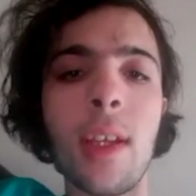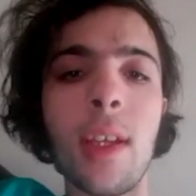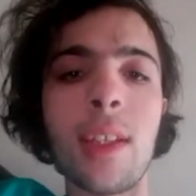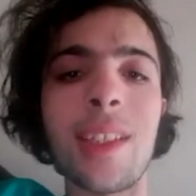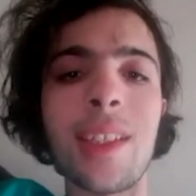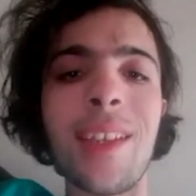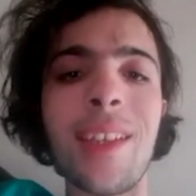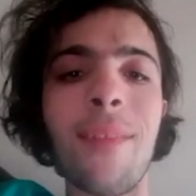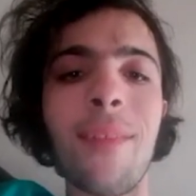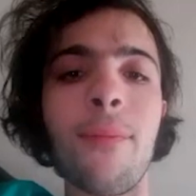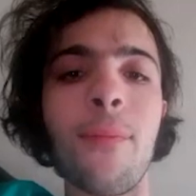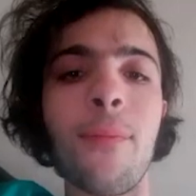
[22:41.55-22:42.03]

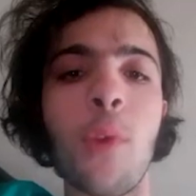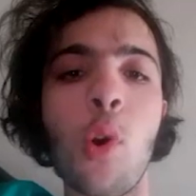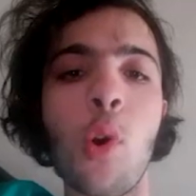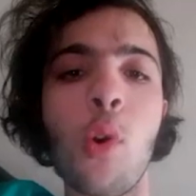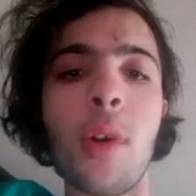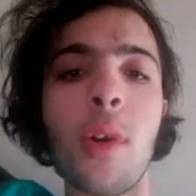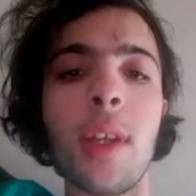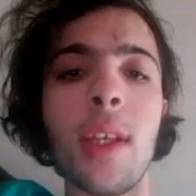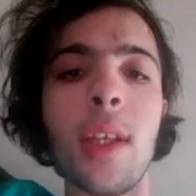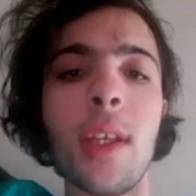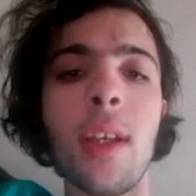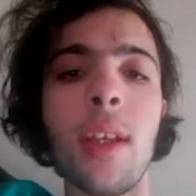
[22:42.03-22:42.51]

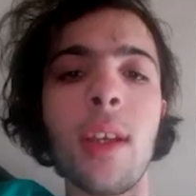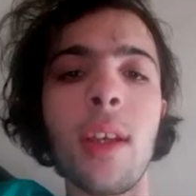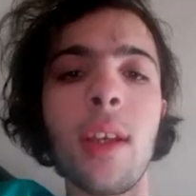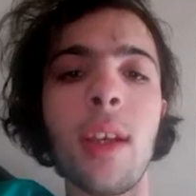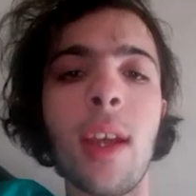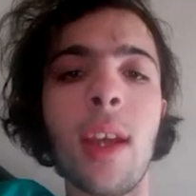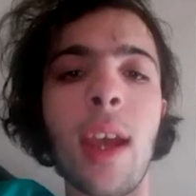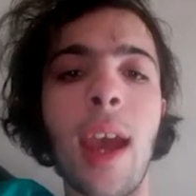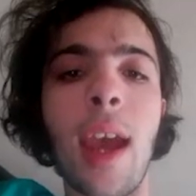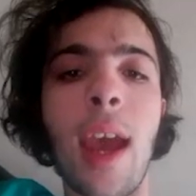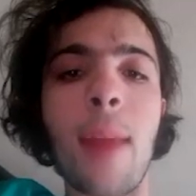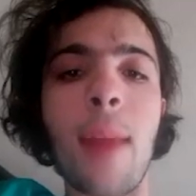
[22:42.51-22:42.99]
7:40
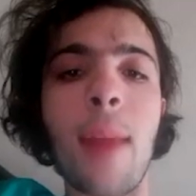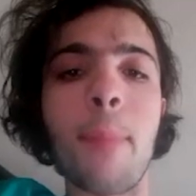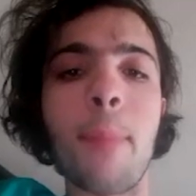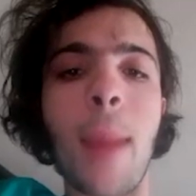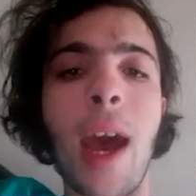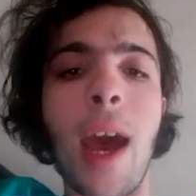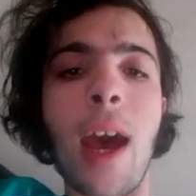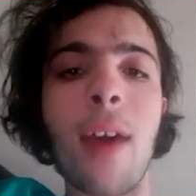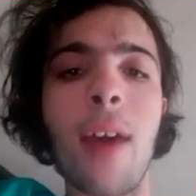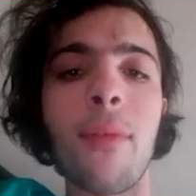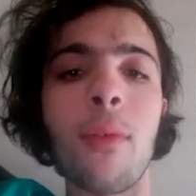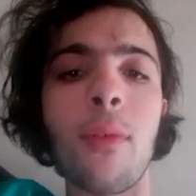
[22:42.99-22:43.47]
at
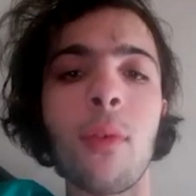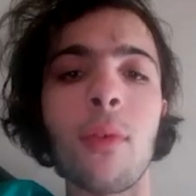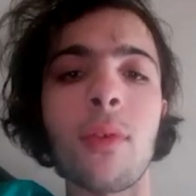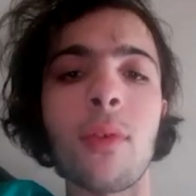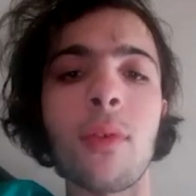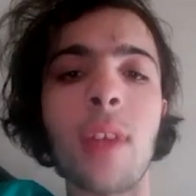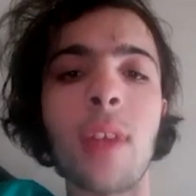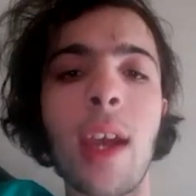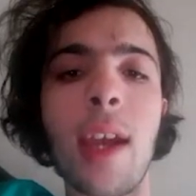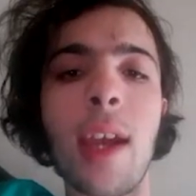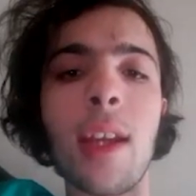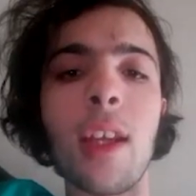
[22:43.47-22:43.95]
Marvel
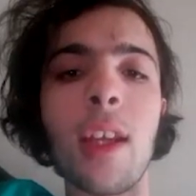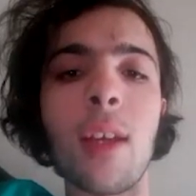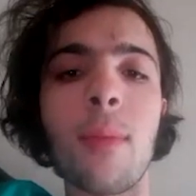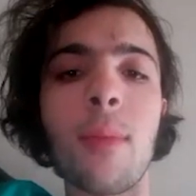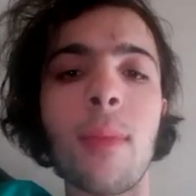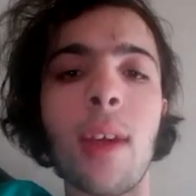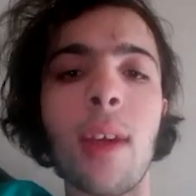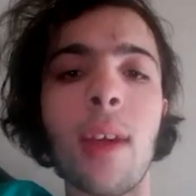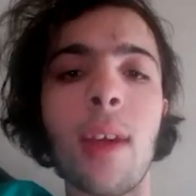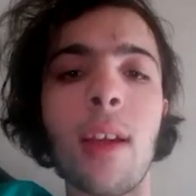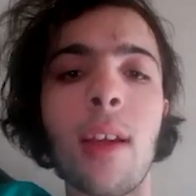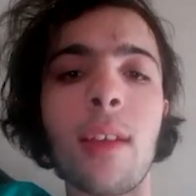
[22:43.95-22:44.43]
Stadium
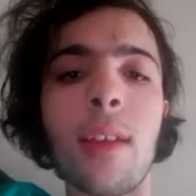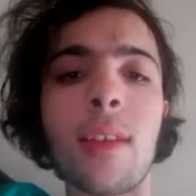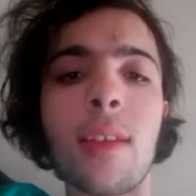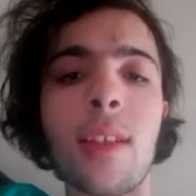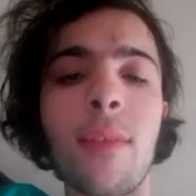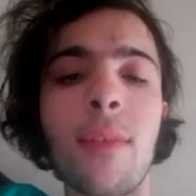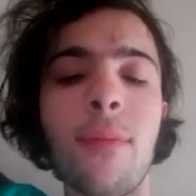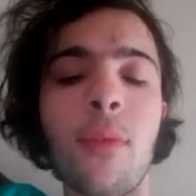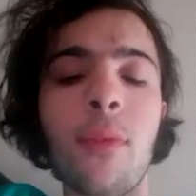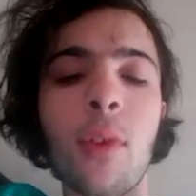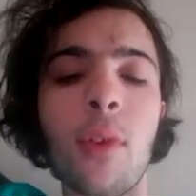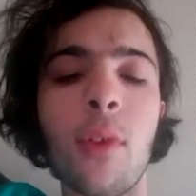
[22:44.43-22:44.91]
at
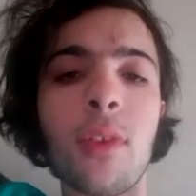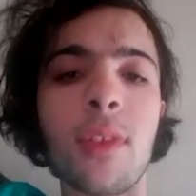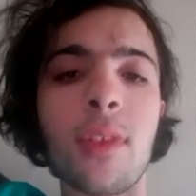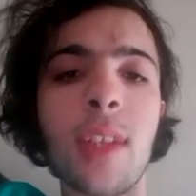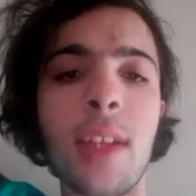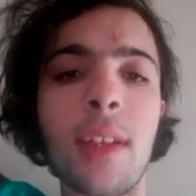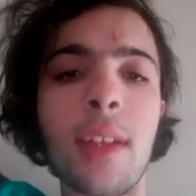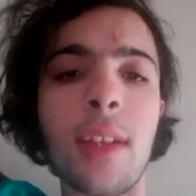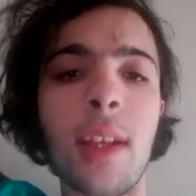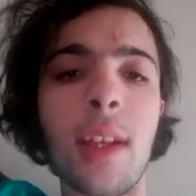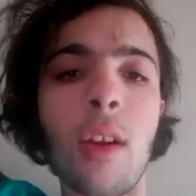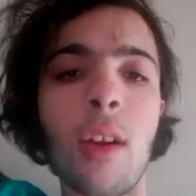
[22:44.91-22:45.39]
7:40 on
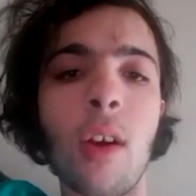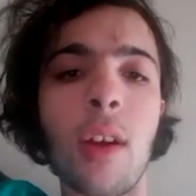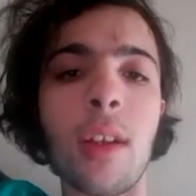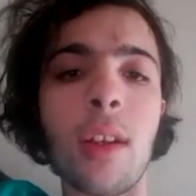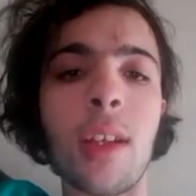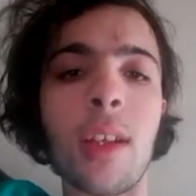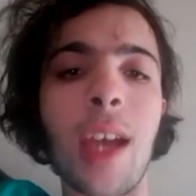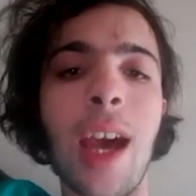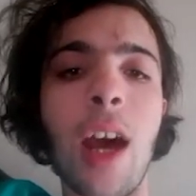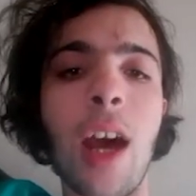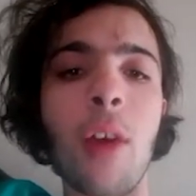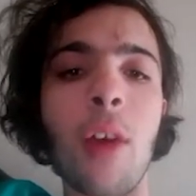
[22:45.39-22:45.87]
Saturday night.
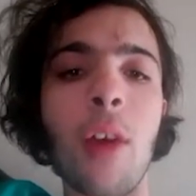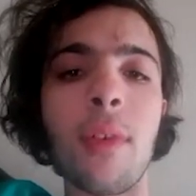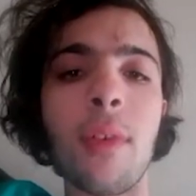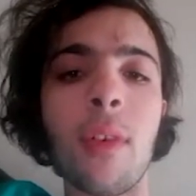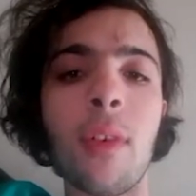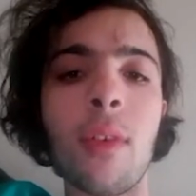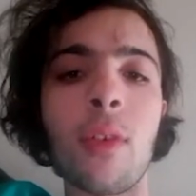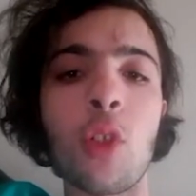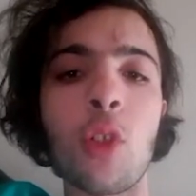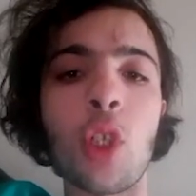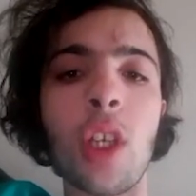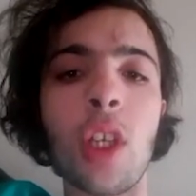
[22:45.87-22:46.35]

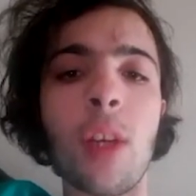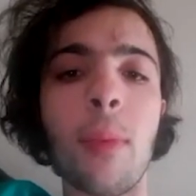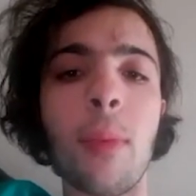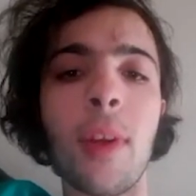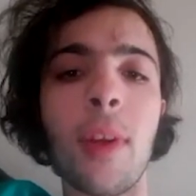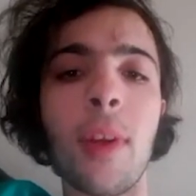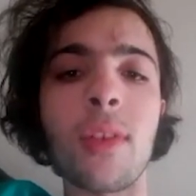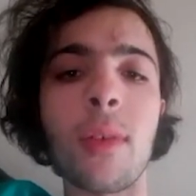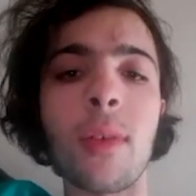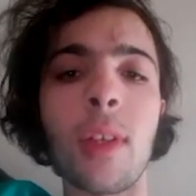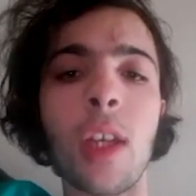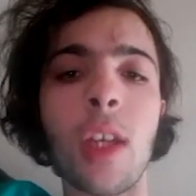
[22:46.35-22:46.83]
Carlton,
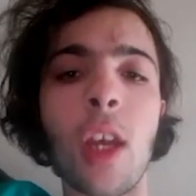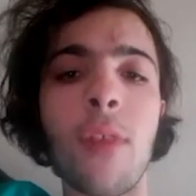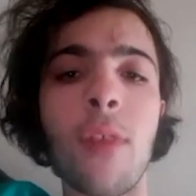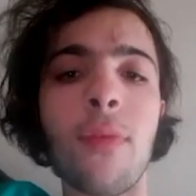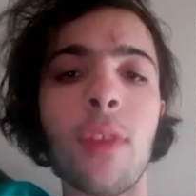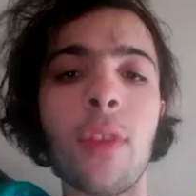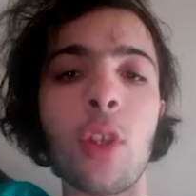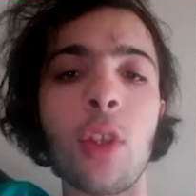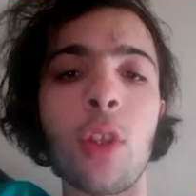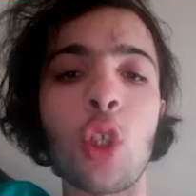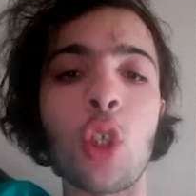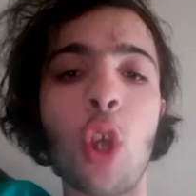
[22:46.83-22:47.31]
GWS. I'm going to go for
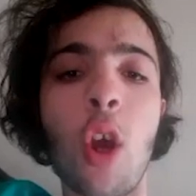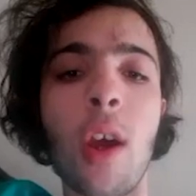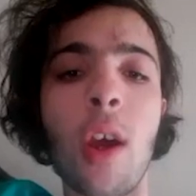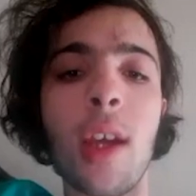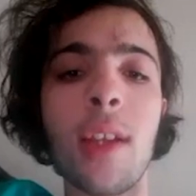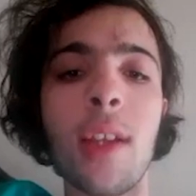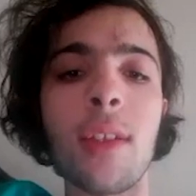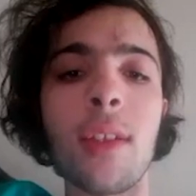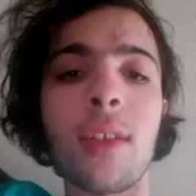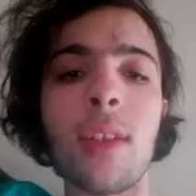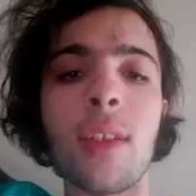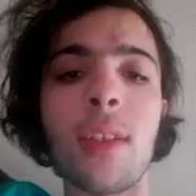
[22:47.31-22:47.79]
the
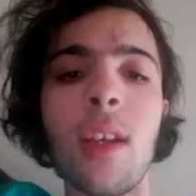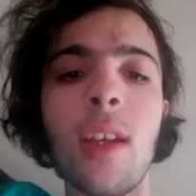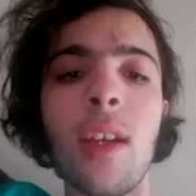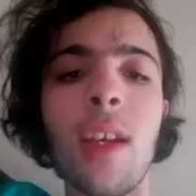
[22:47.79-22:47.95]
Giants.